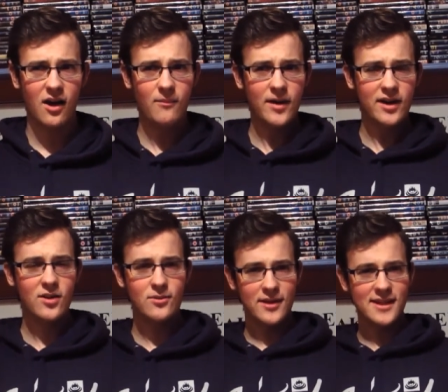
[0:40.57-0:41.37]
oh my
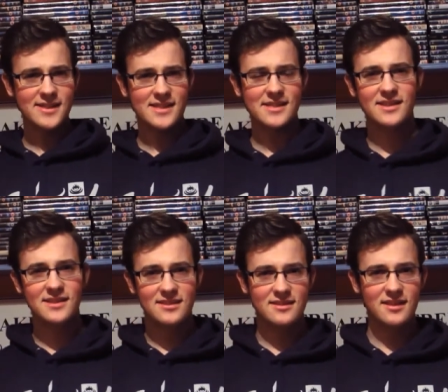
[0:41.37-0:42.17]
god, what is this?
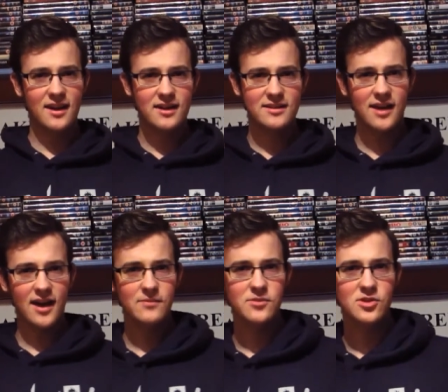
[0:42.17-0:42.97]
A, a
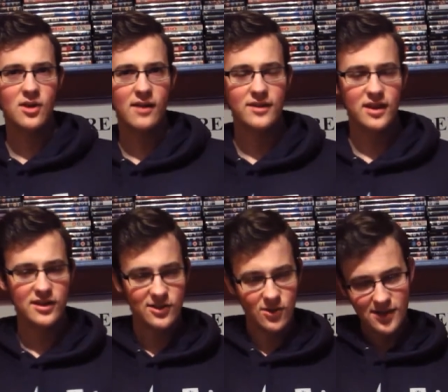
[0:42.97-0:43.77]
time traveler,
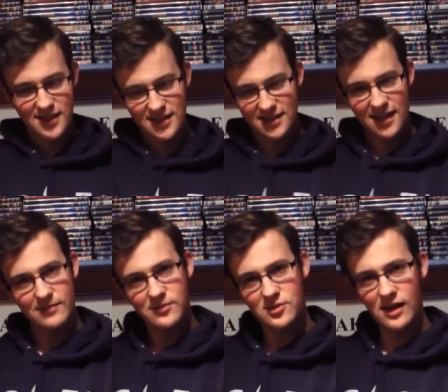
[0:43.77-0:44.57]
short little
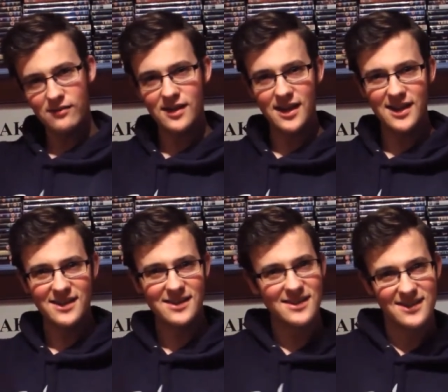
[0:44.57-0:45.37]
time traveler
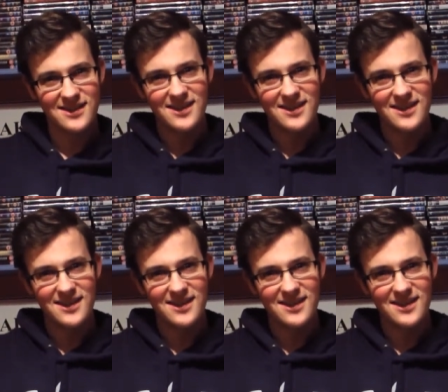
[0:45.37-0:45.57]
in